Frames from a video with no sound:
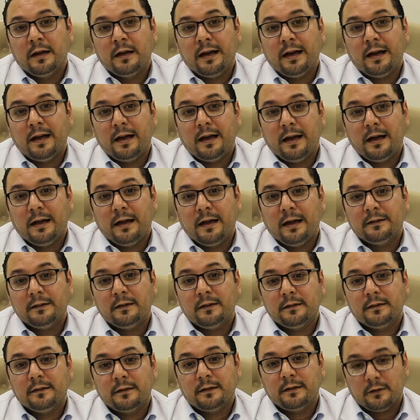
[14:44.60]
and
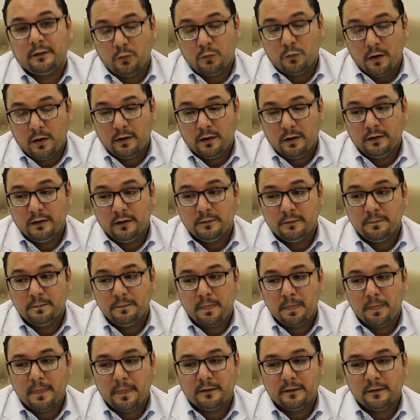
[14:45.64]
that's why
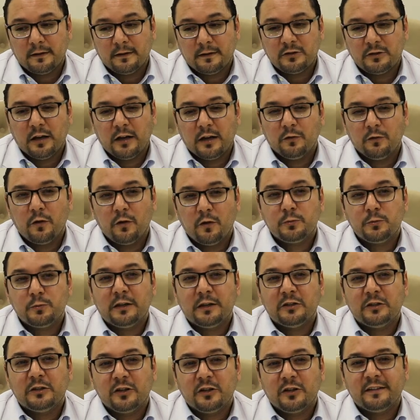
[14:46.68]
such kind of option
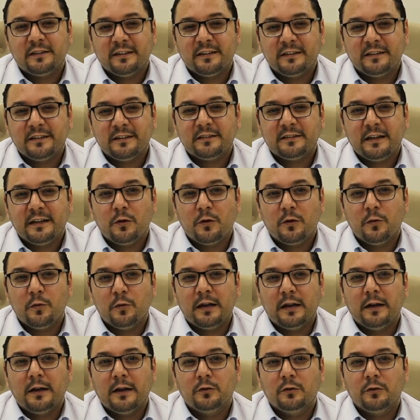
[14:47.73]
is just existing when
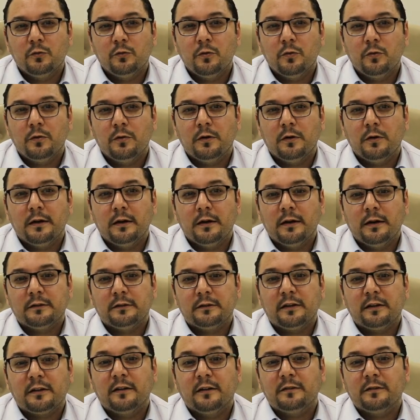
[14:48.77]
I do a
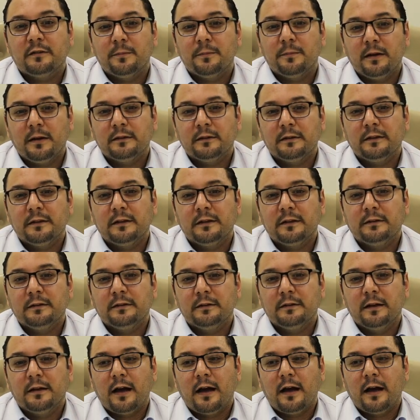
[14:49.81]
transplant
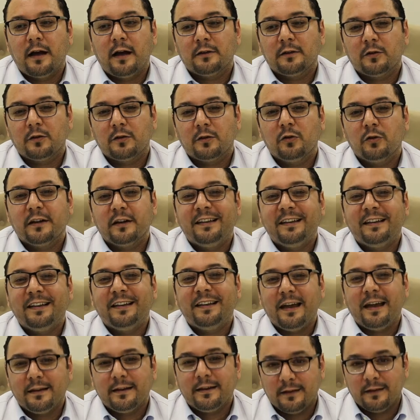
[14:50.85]
other organ
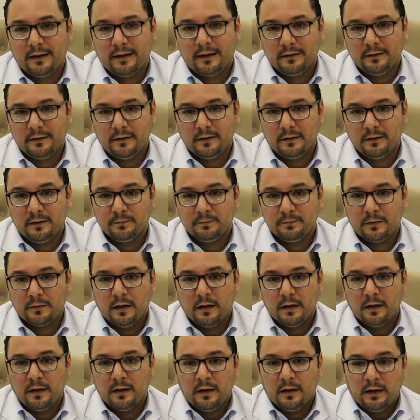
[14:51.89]
like the kidney.
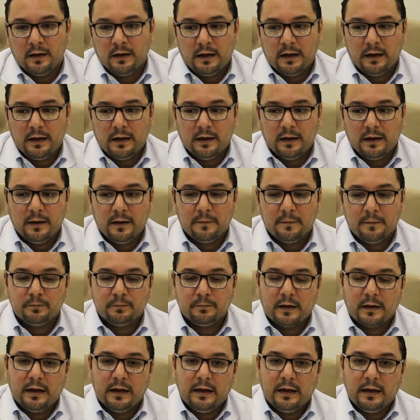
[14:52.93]

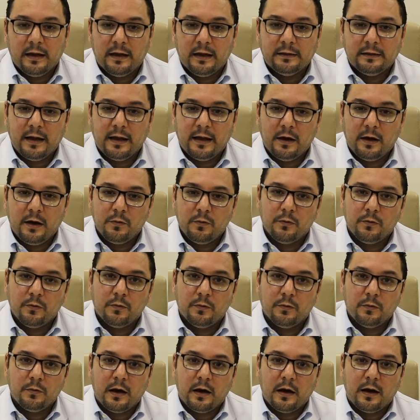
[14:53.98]
Now
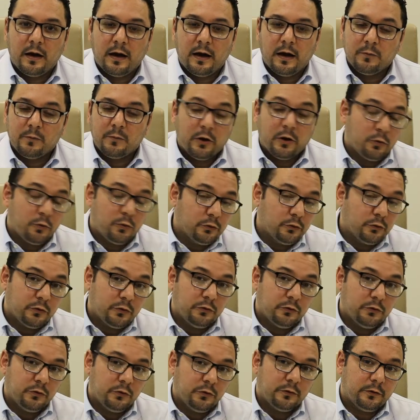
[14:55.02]
I'm going to
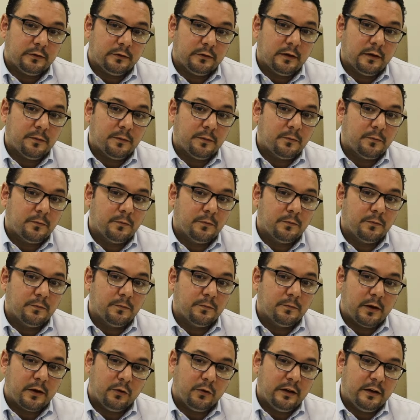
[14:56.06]
introduce
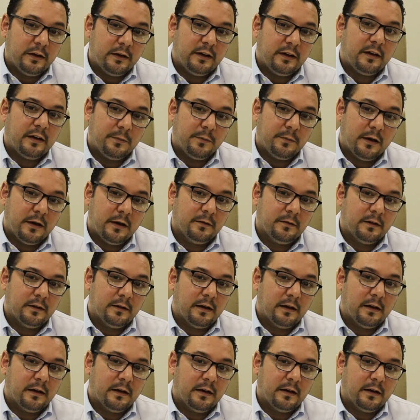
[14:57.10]
my colleague
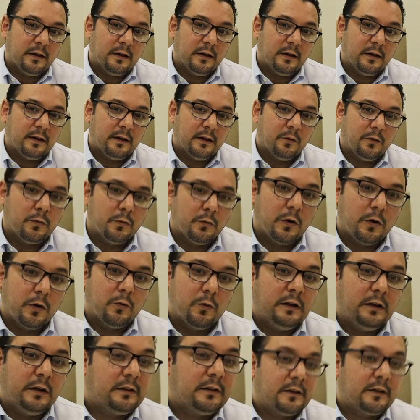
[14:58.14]
Kimia. We
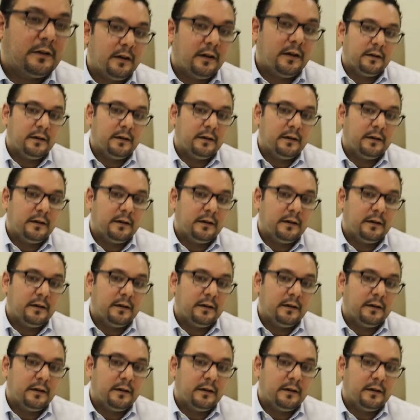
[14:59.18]
will try,